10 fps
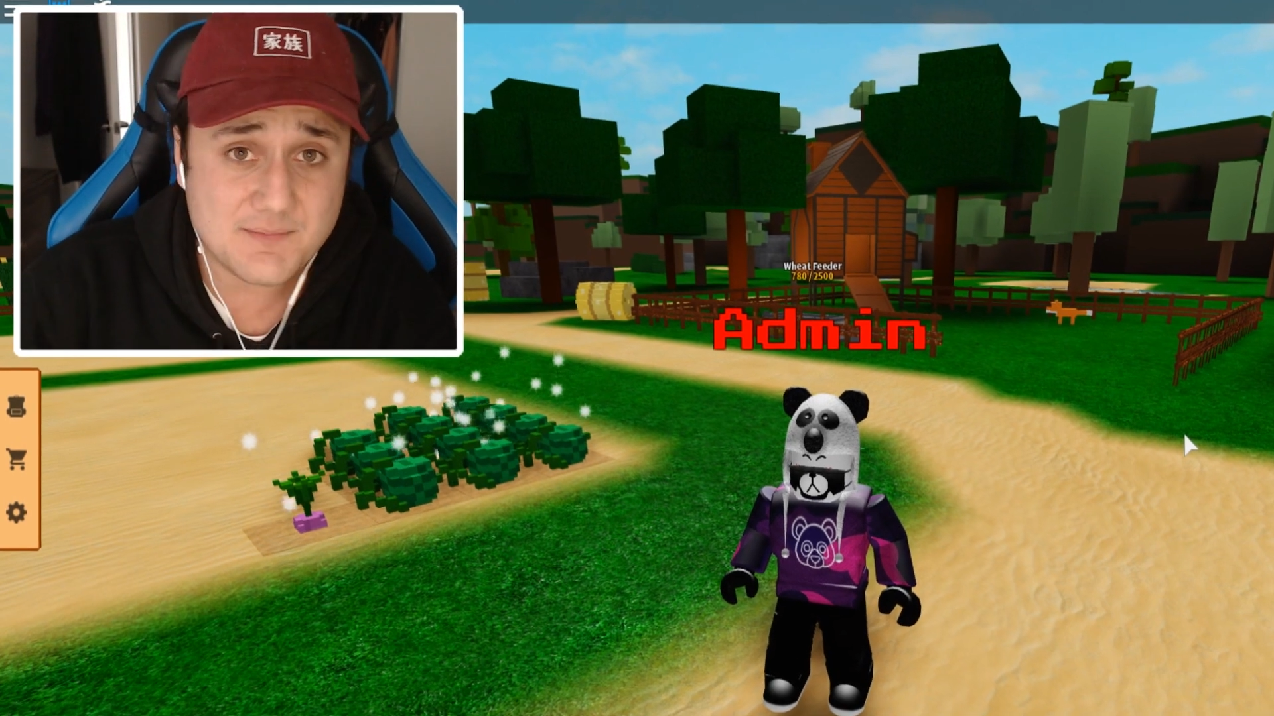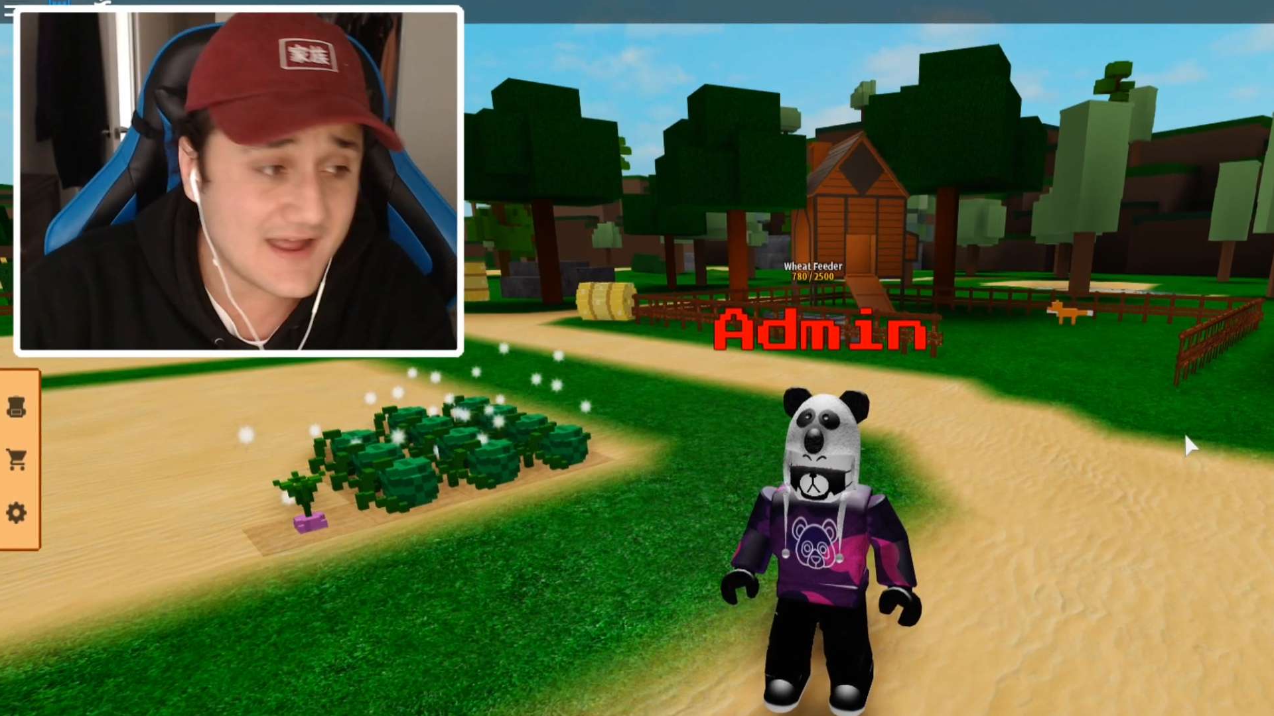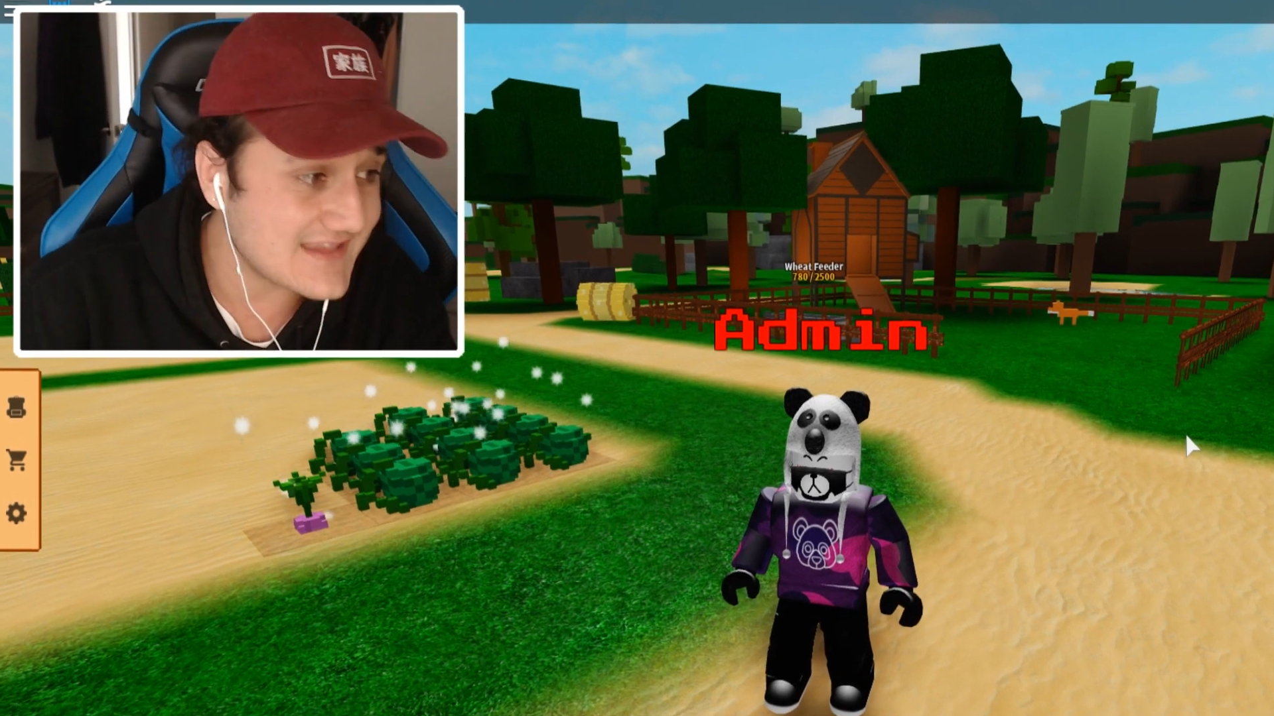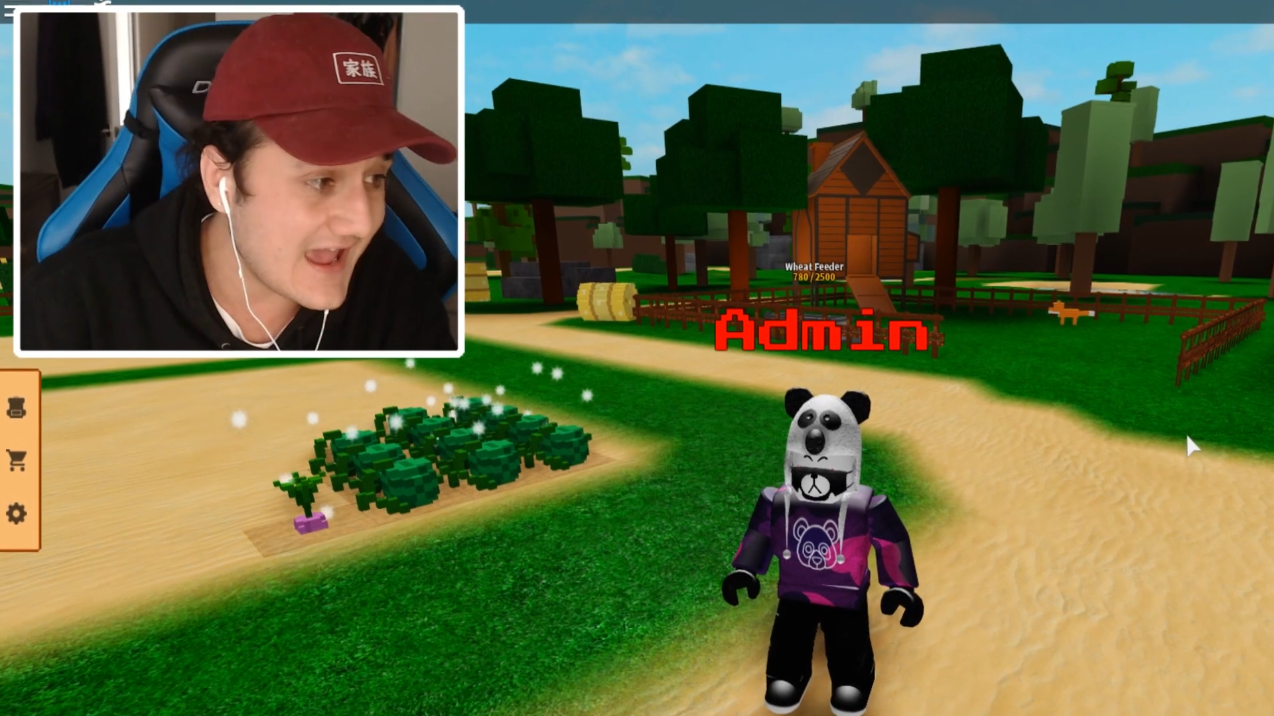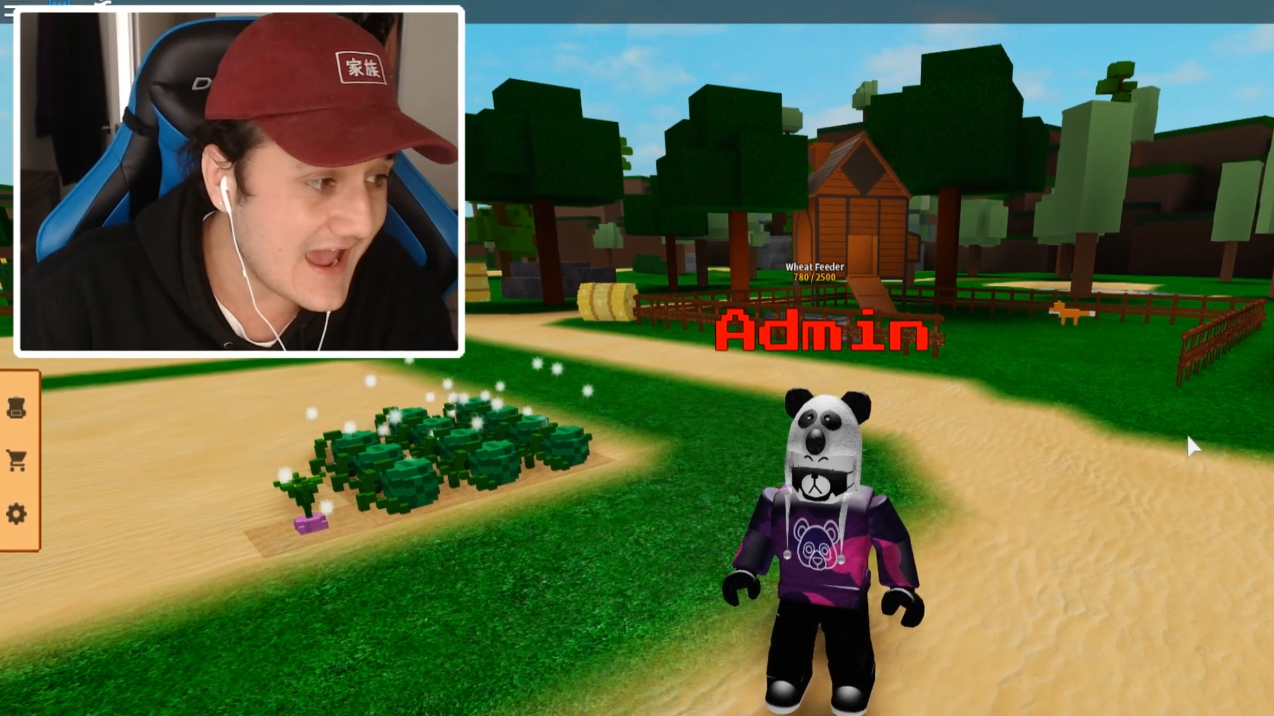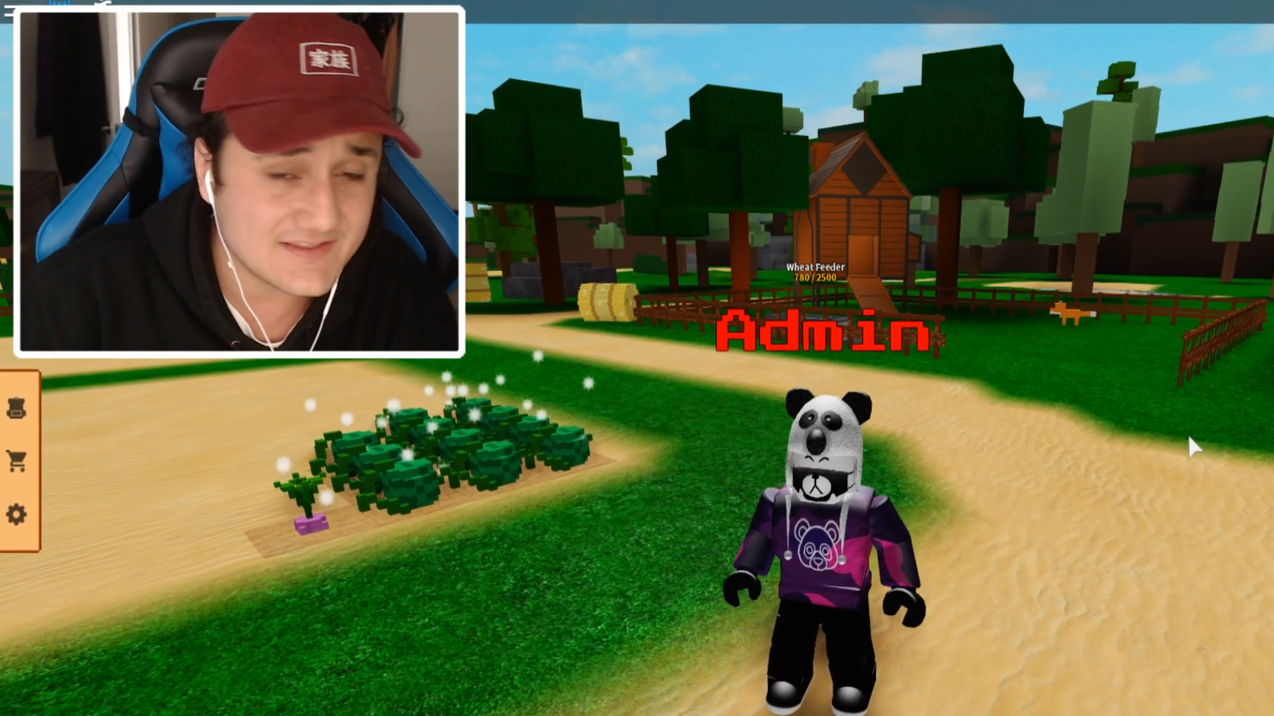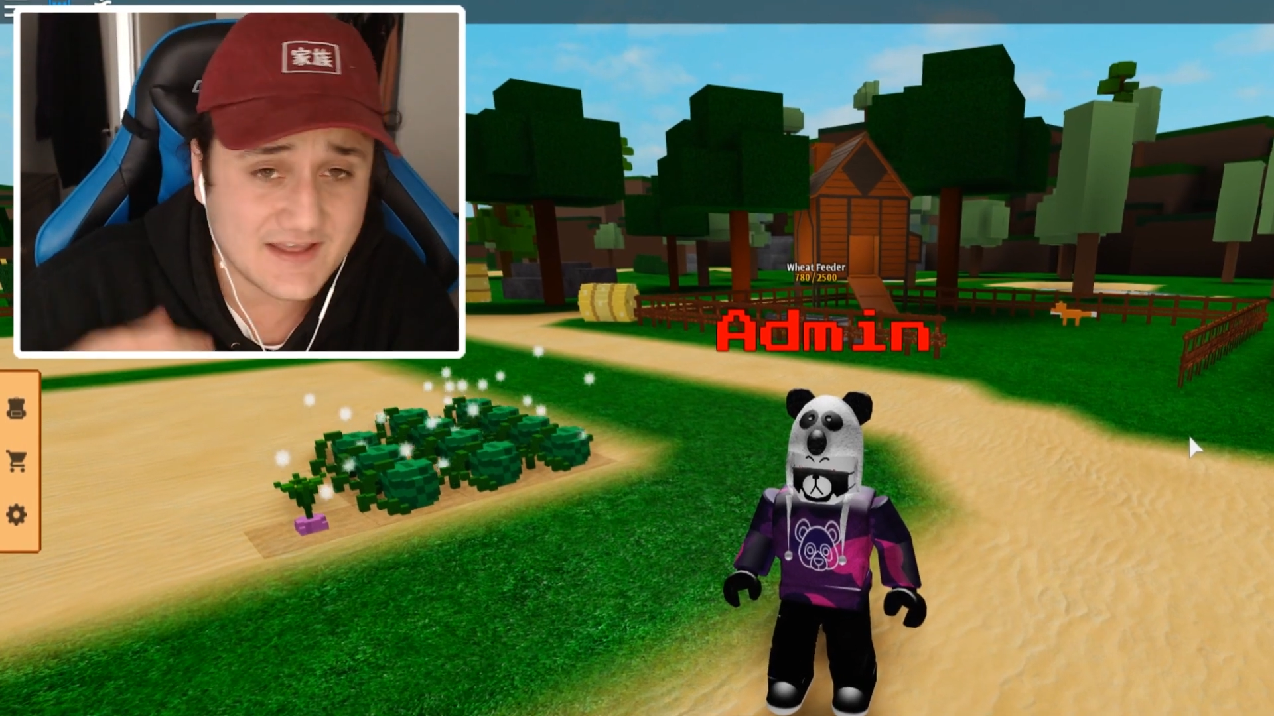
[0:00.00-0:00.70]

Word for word: my dad.